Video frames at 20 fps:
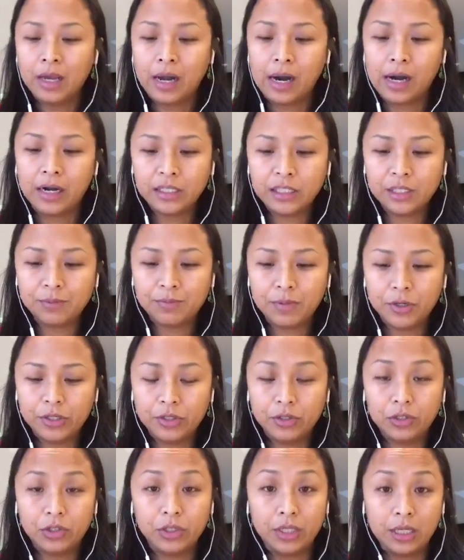Higher spirit
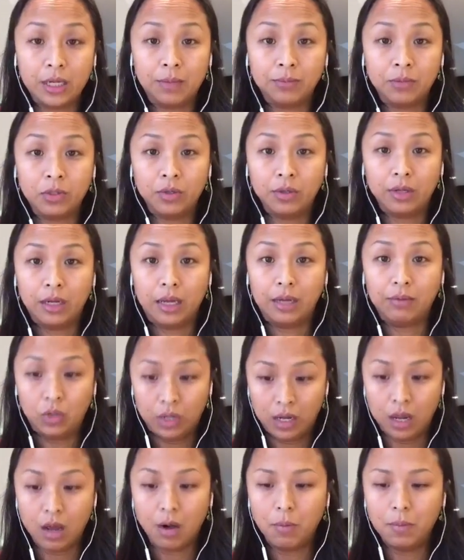usually come to your life
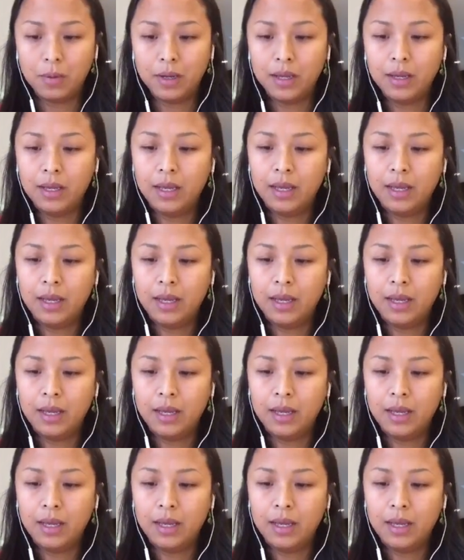to help.